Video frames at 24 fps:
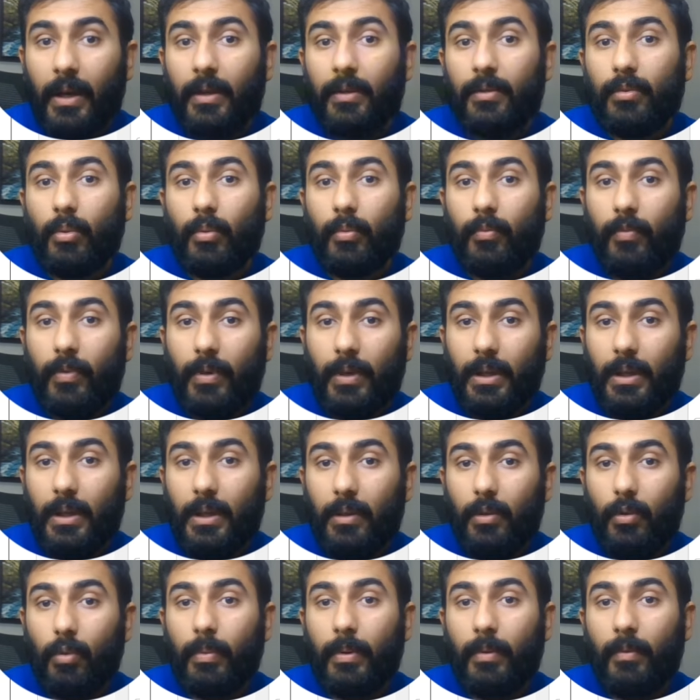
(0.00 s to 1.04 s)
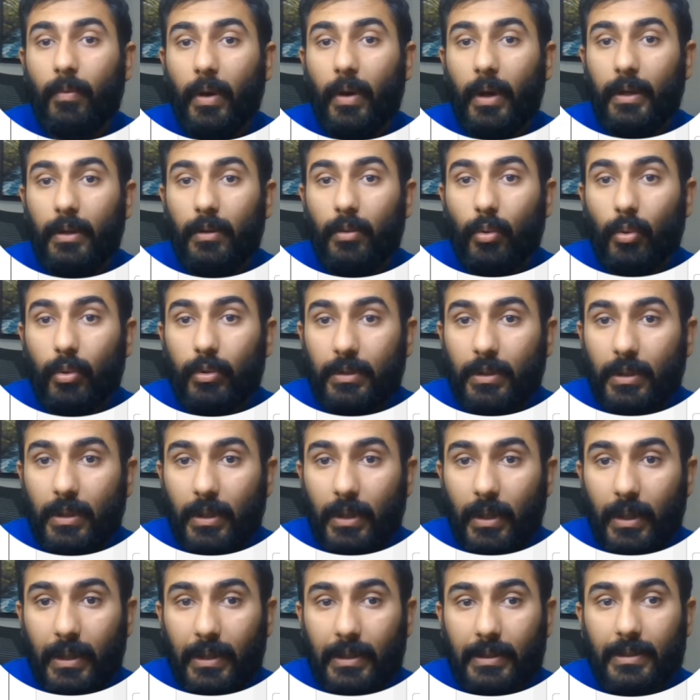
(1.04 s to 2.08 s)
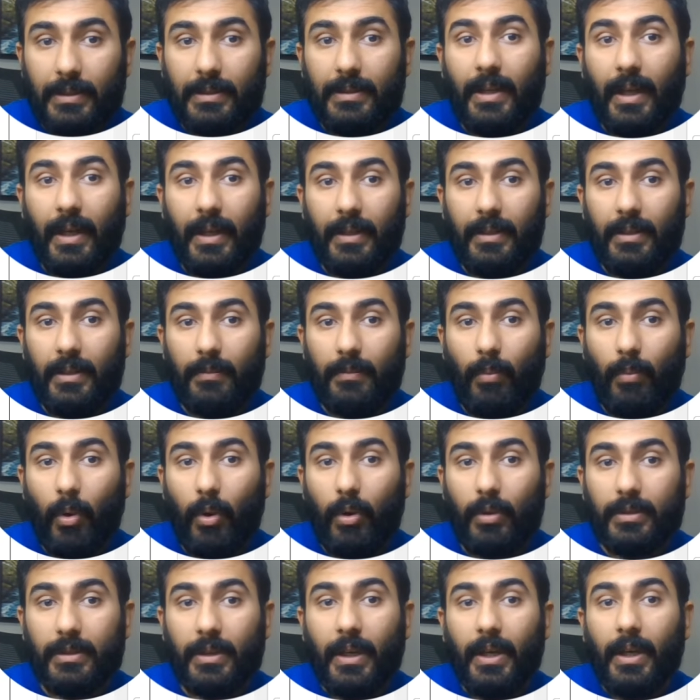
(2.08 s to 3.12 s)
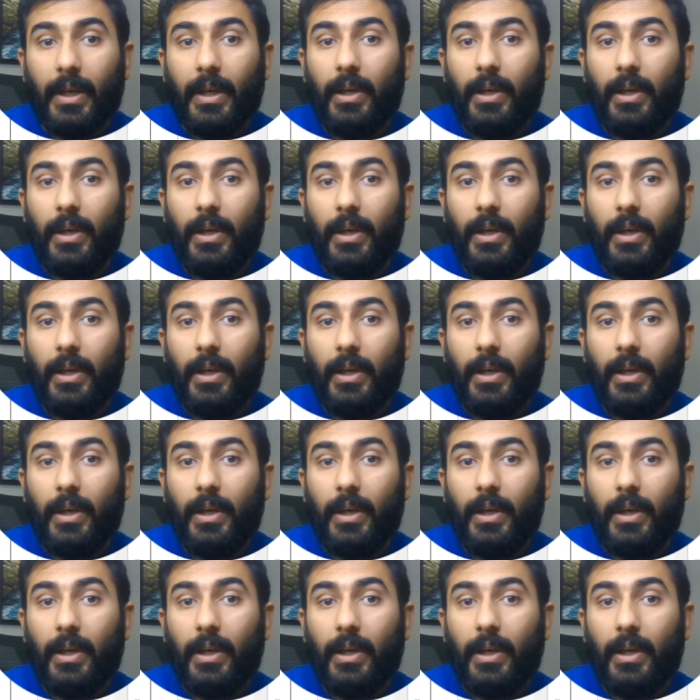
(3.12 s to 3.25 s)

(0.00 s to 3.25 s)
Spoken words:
So we need to provide those details inside this box.